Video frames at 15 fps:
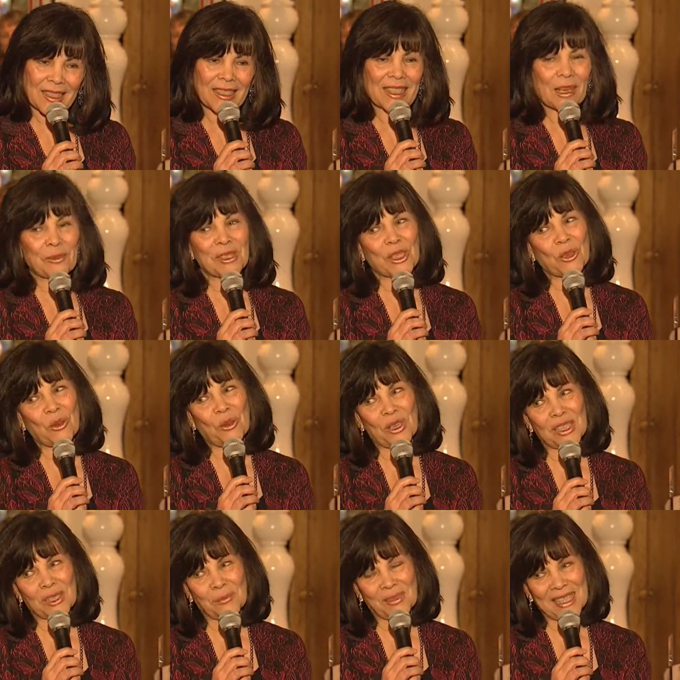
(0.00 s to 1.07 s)
That was an
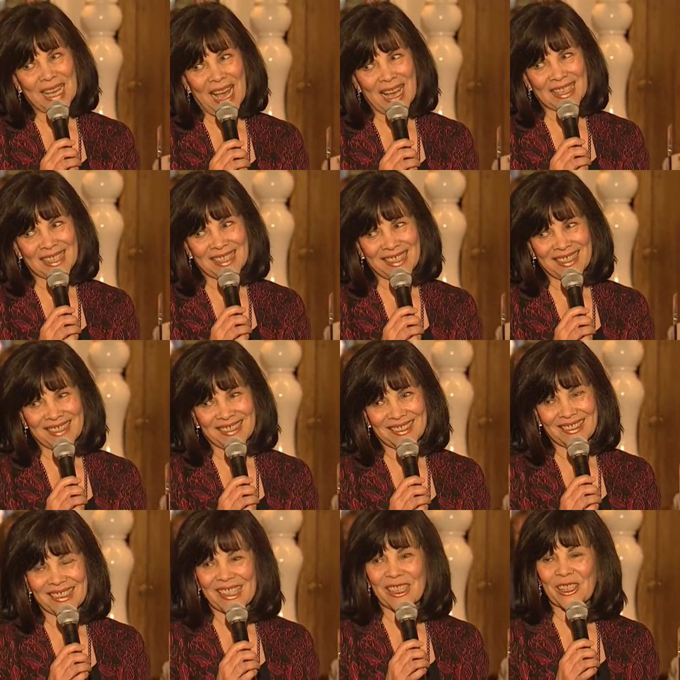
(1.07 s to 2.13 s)
awesome task
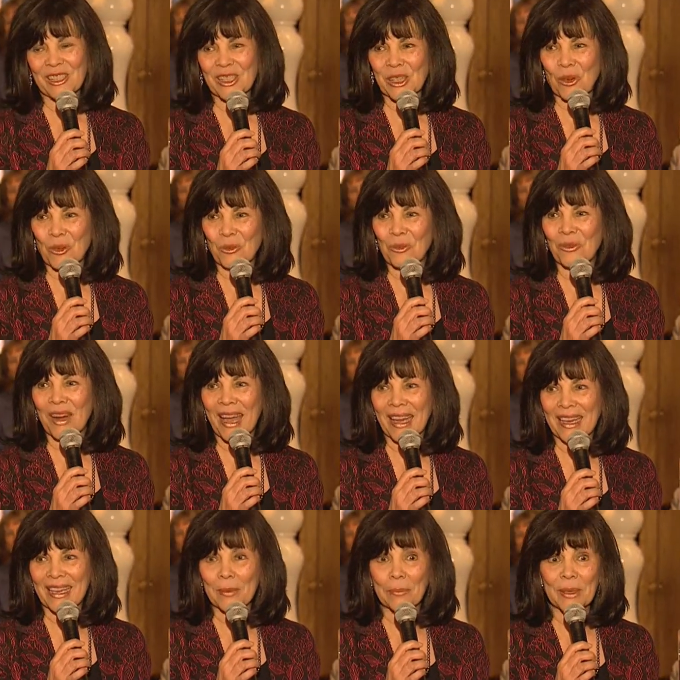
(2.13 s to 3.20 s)
in its own
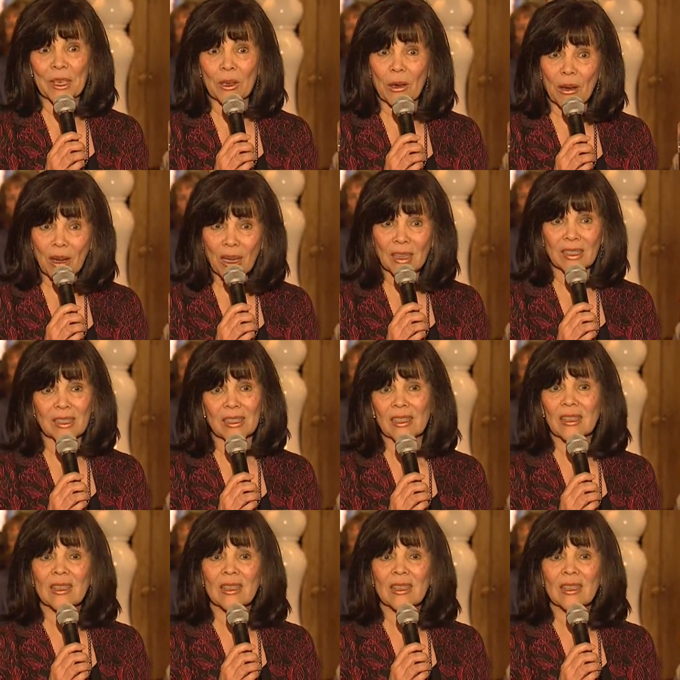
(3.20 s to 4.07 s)
right, because